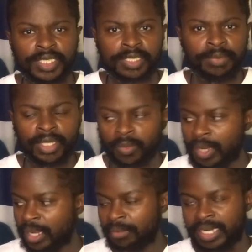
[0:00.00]
It's been a
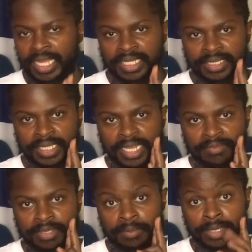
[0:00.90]
while, but I actually have
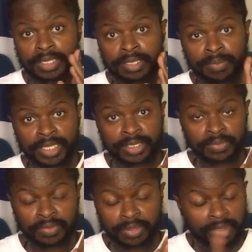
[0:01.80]
something special
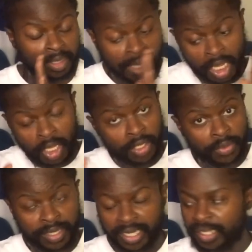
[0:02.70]
for
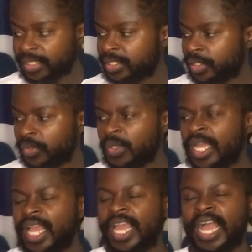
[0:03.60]
you guys. So
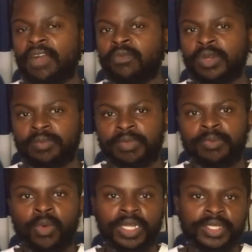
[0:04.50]

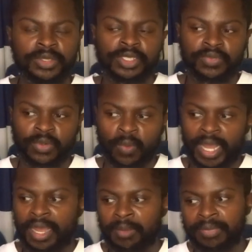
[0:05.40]
been wanting to do this for a
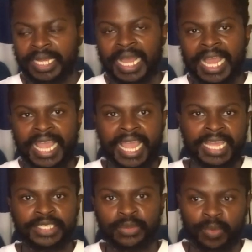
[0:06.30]
while, but I
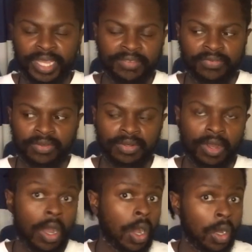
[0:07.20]
had to wait for
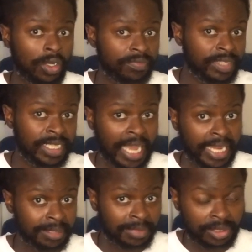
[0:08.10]
all of the
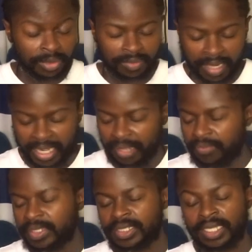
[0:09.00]
items to arrive,
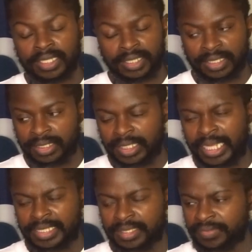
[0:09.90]
which they did
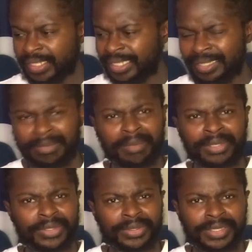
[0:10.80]
as of I think maybe
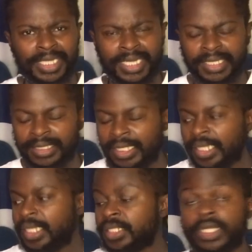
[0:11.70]
Thursday.
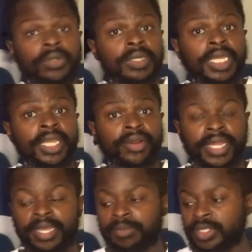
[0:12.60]
So here I am.